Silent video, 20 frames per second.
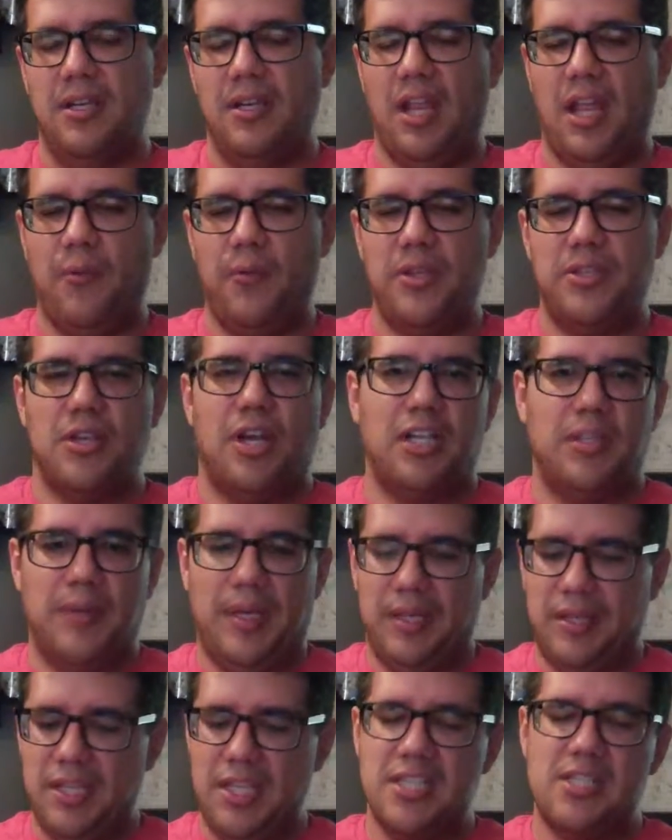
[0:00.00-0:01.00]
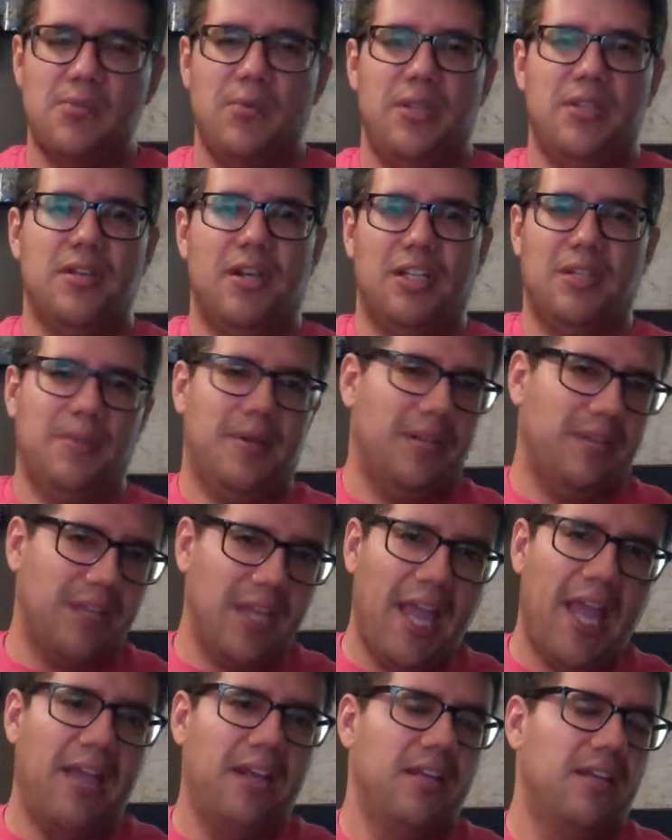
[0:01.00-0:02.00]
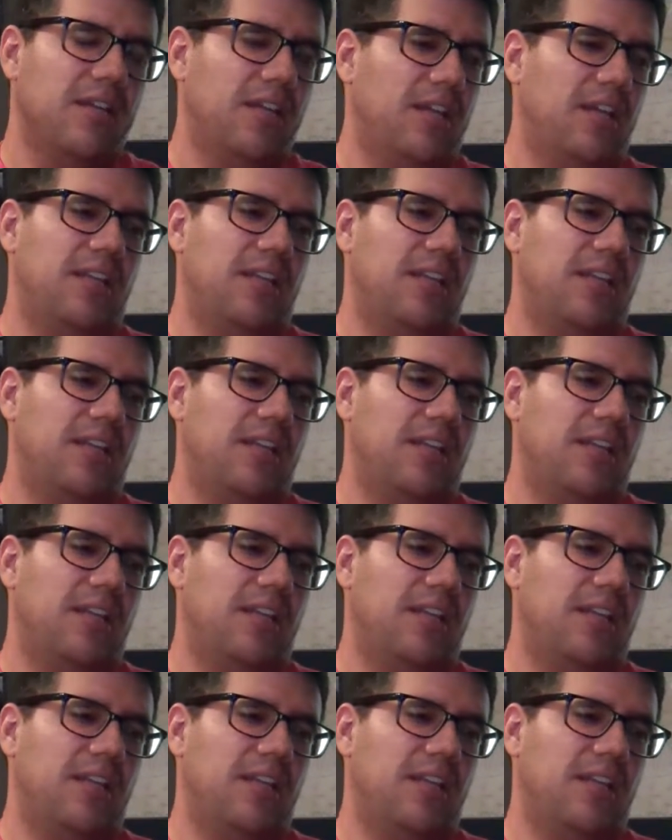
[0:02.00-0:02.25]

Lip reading: Like, we talked about this, we talked about that,